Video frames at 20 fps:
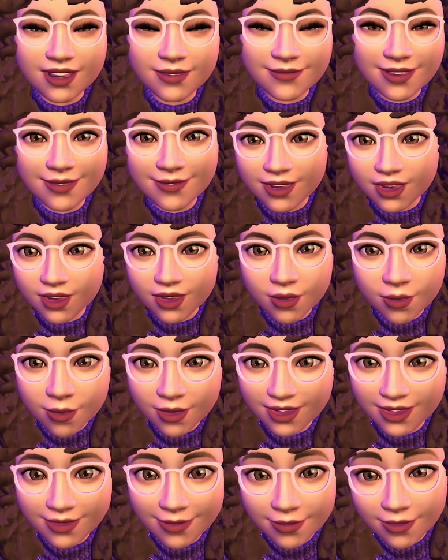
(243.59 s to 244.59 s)
Sometimes I just
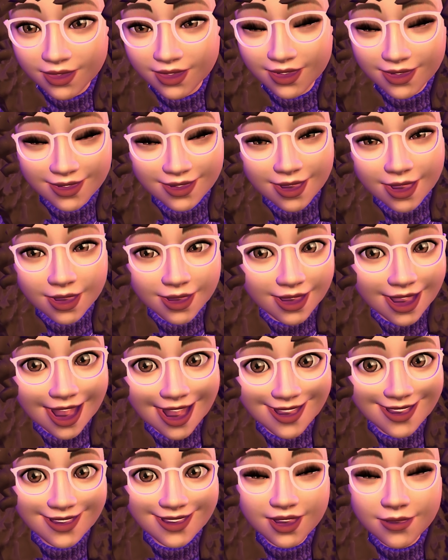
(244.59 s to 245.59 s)
press them because
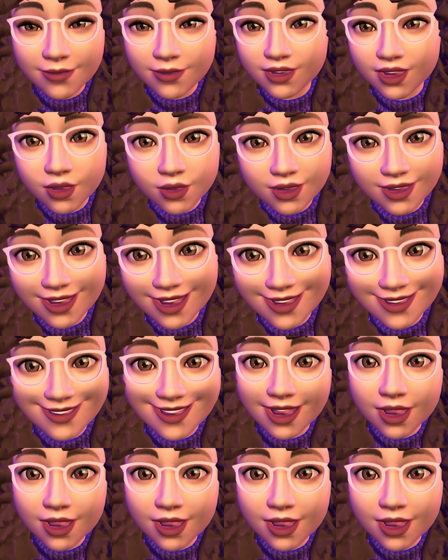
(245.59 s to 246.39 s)
it feels nice.